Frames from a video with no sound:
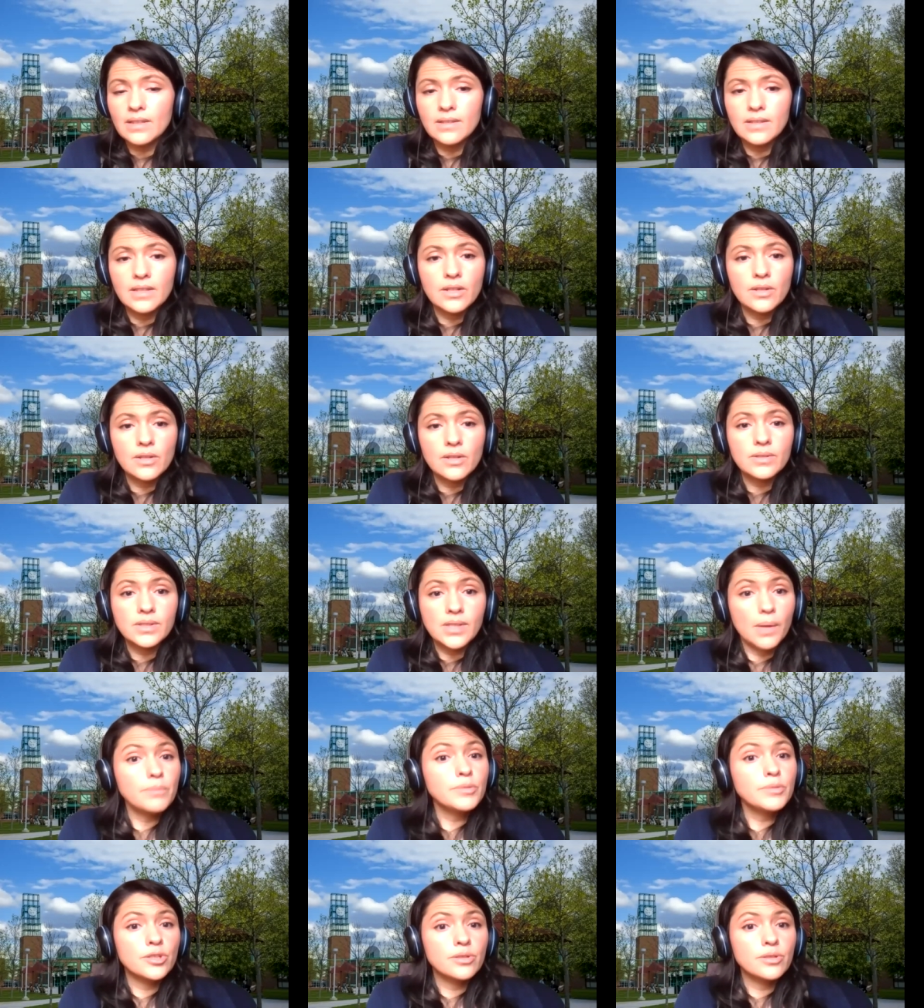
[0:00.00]
you know,
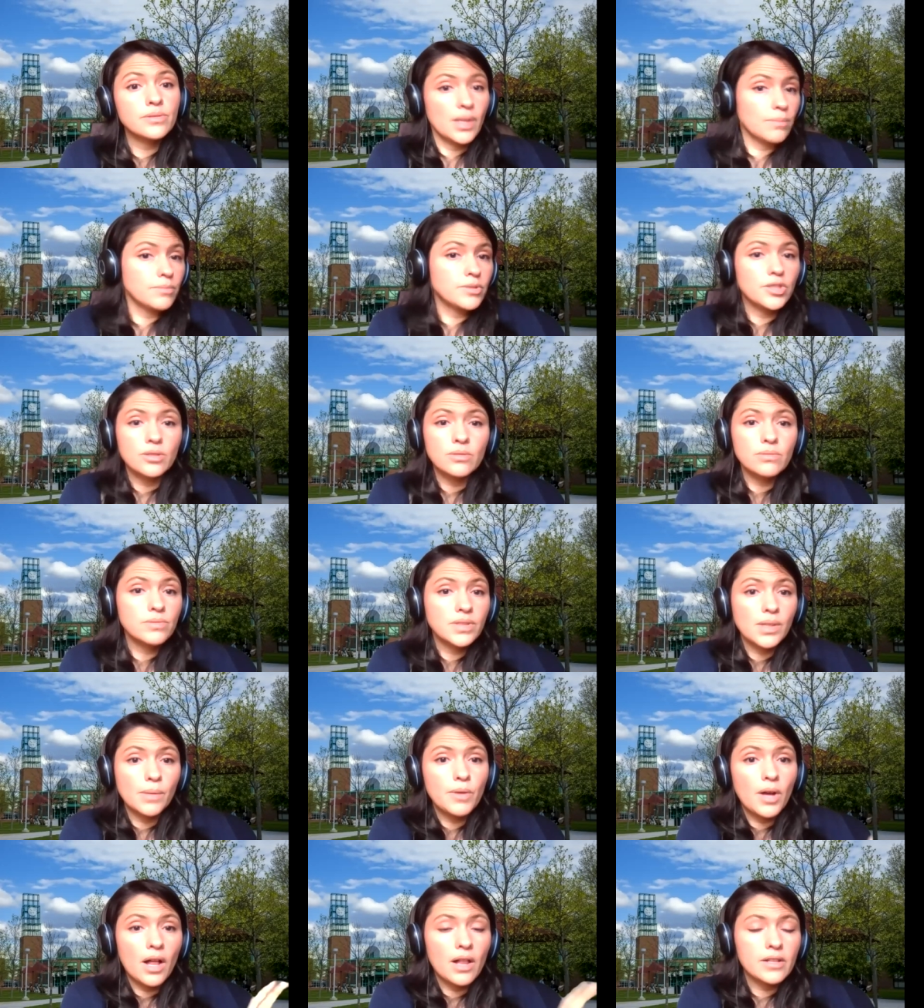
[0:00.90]
some do, some do,
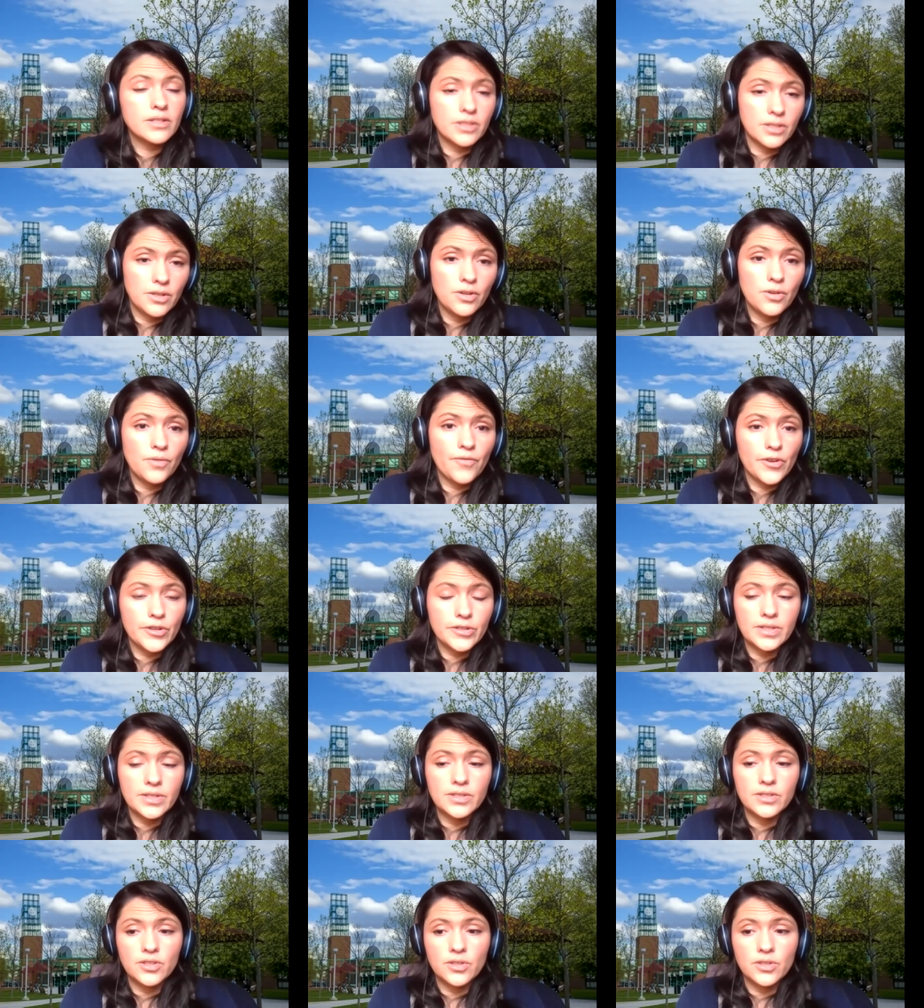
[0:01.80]
some colleges and
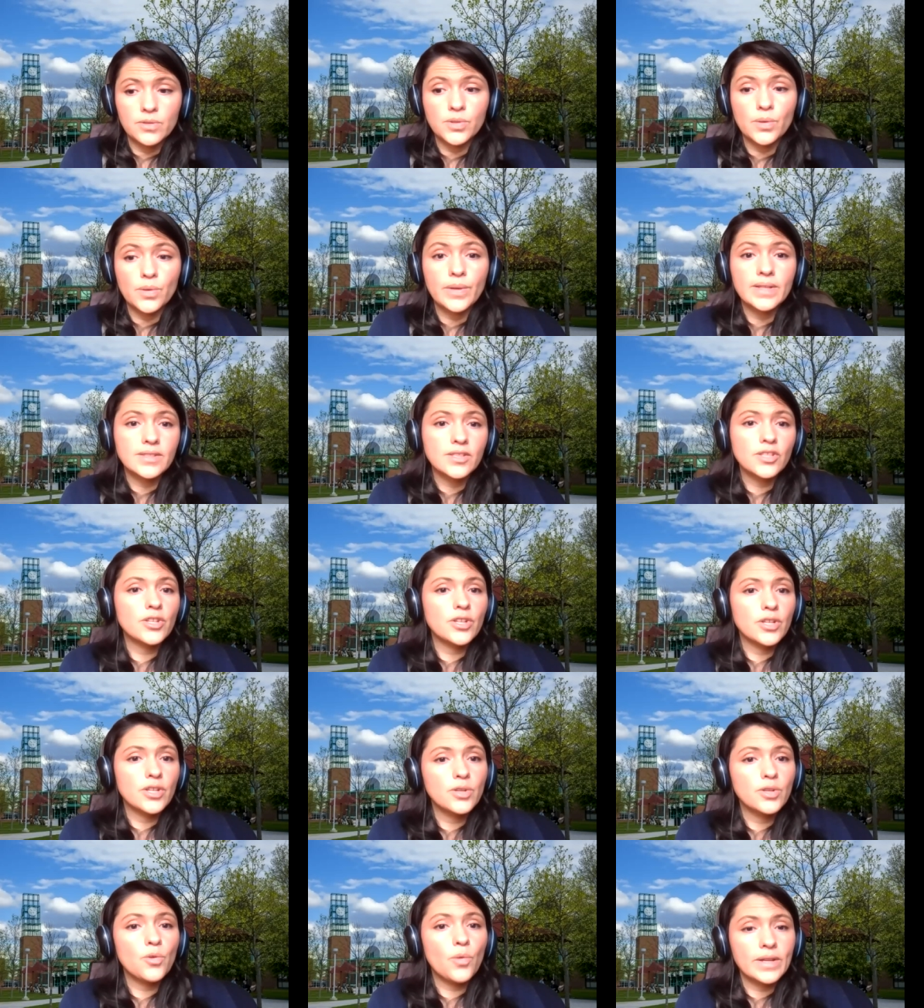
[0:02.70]
universities do, so it's a
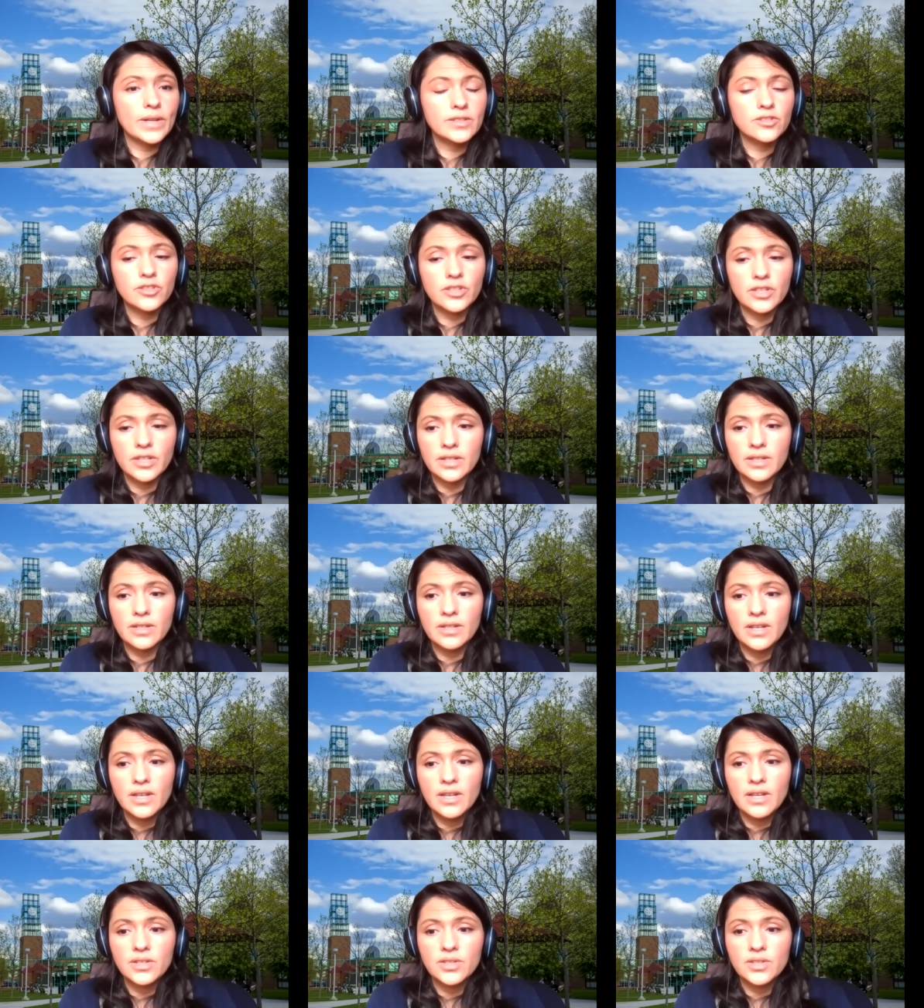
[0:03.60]
good question
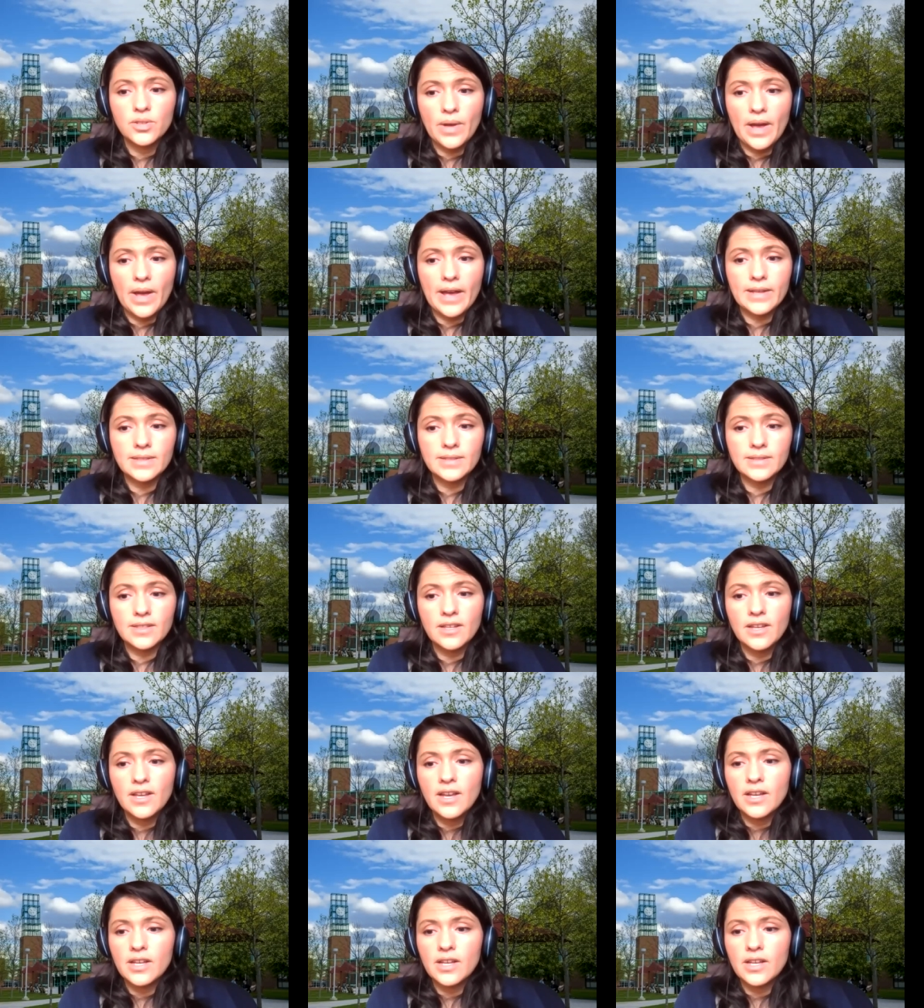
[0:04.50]
to ask.